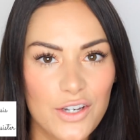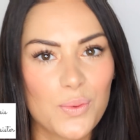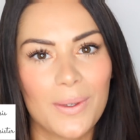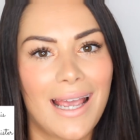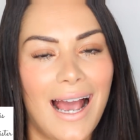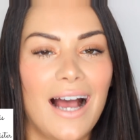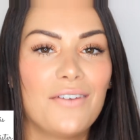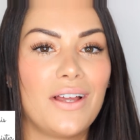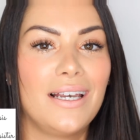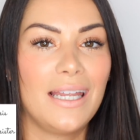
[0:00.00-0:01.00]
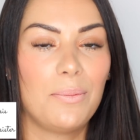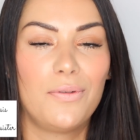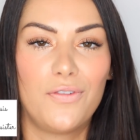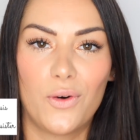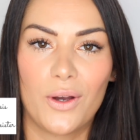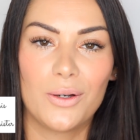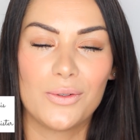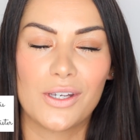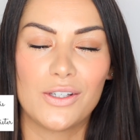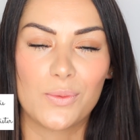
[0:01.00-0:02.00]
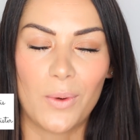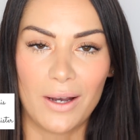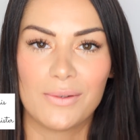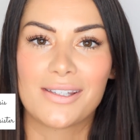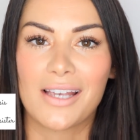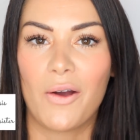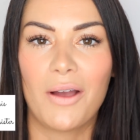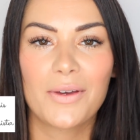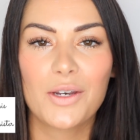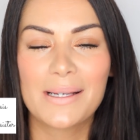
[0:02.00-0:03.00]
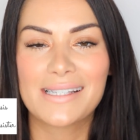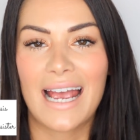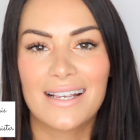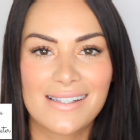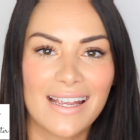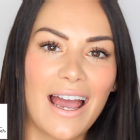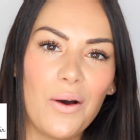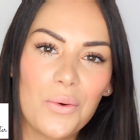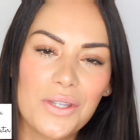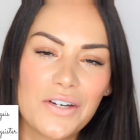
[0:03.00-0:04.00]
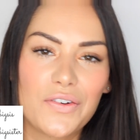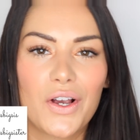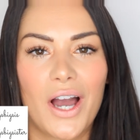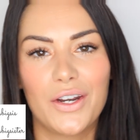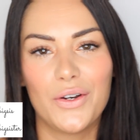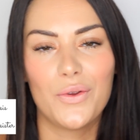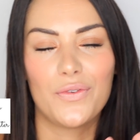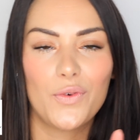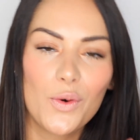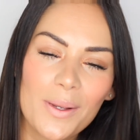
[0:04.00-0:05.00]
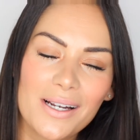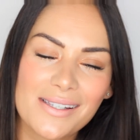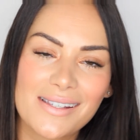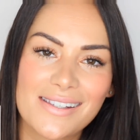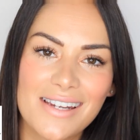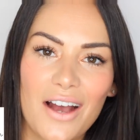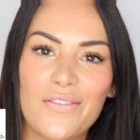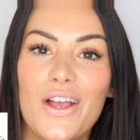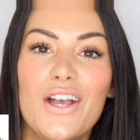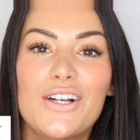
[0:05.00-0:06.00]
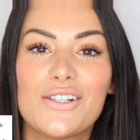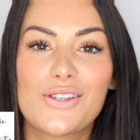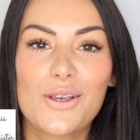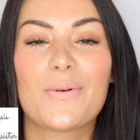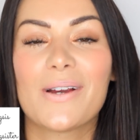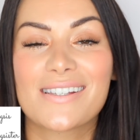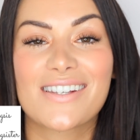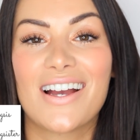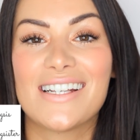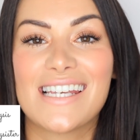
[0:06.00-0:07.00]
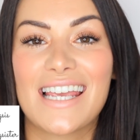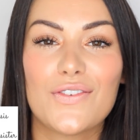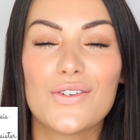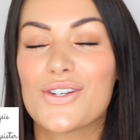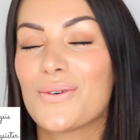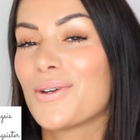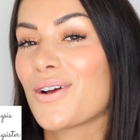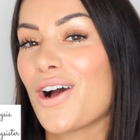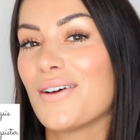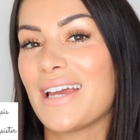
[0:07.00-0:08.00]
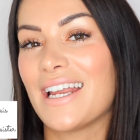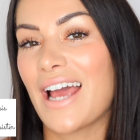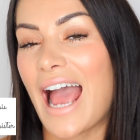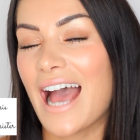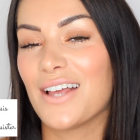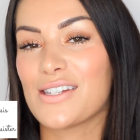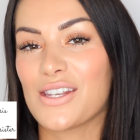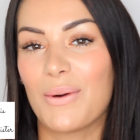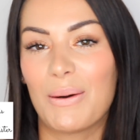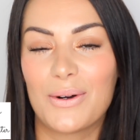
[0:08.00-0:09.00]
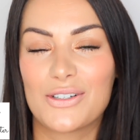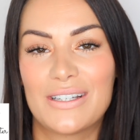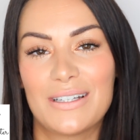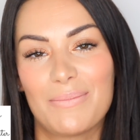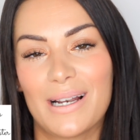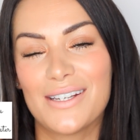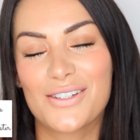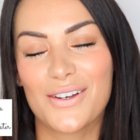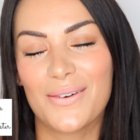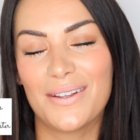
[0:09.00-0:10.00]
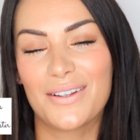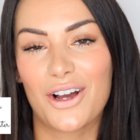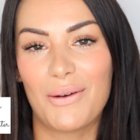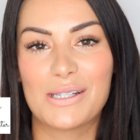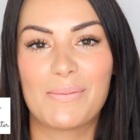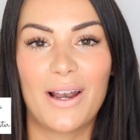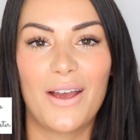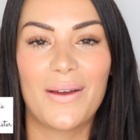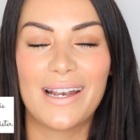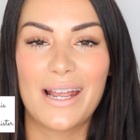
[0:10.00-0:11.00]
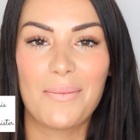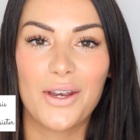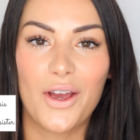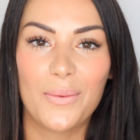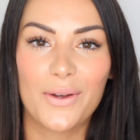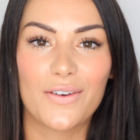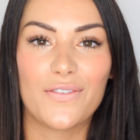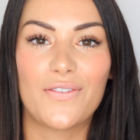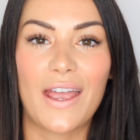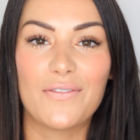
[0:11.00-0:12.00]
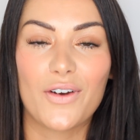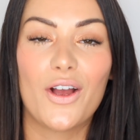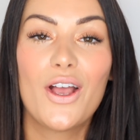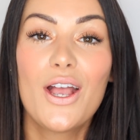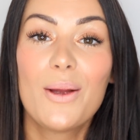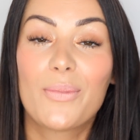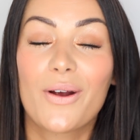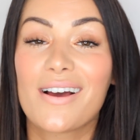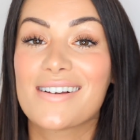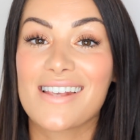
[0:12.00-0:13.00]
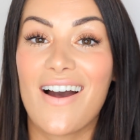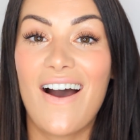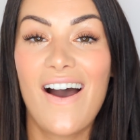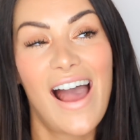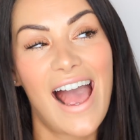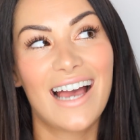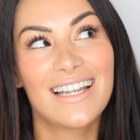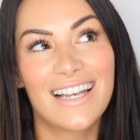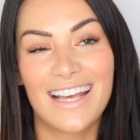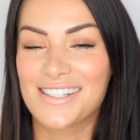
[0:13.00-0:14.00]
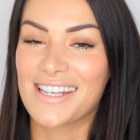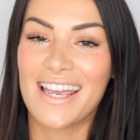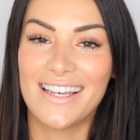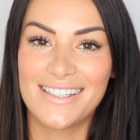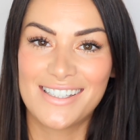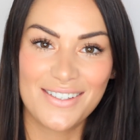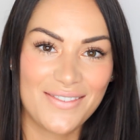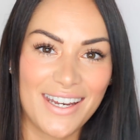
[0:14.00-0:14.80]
and we have lip foils as well. So I'm going to be testing out all the different kind of new formulas and stuff. Super exciting. If you do want to comment as you are watching them, please do in the comments below and let me know what your favourite products are, and let's get into the